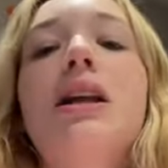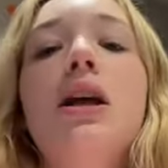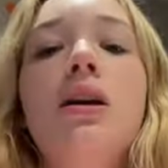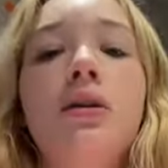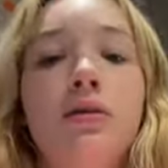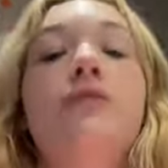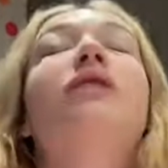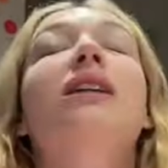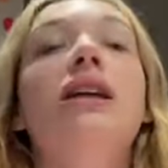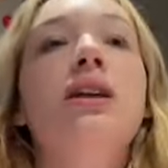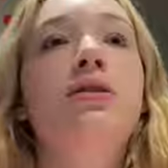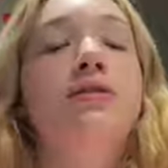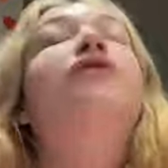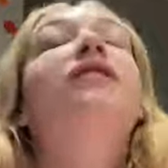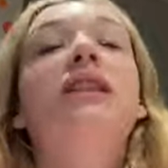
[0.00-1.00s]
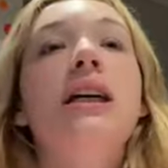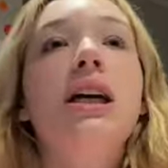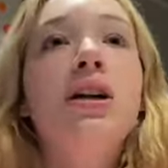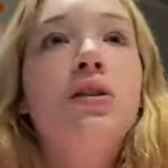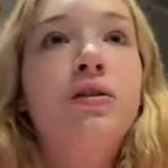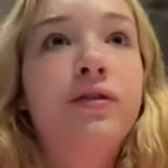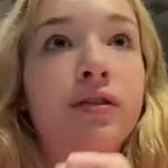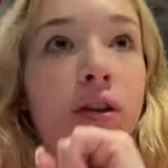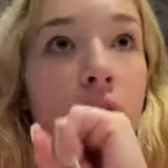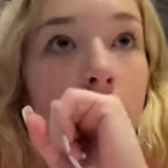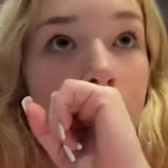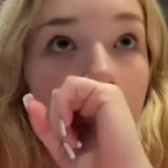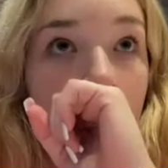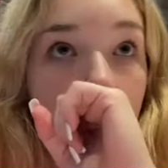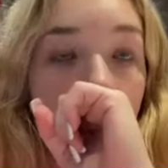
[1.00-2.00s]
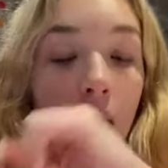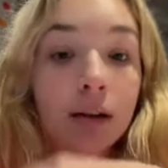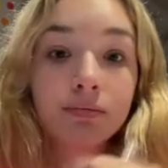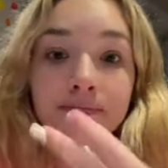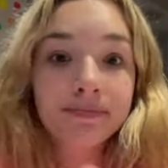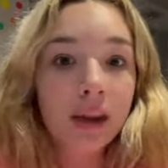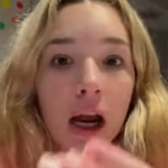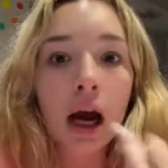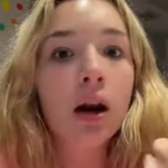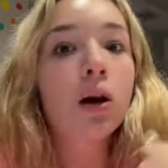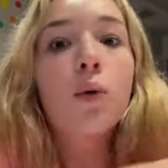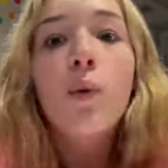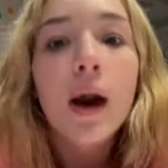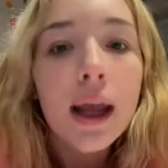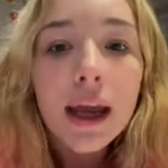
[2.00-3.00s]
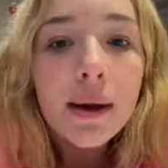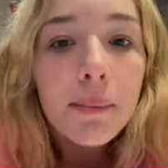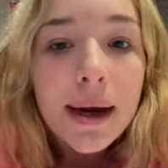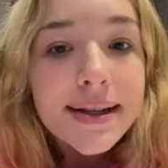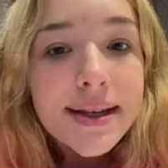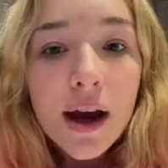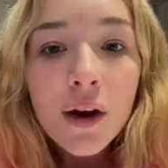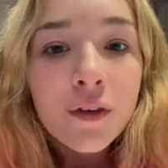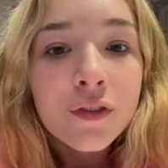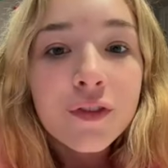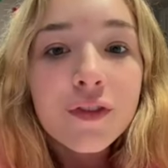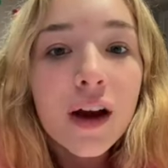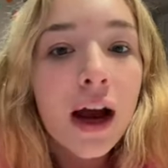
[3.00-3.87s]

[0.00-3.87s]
Oof, oof, oof. I, I don't want to hit myself.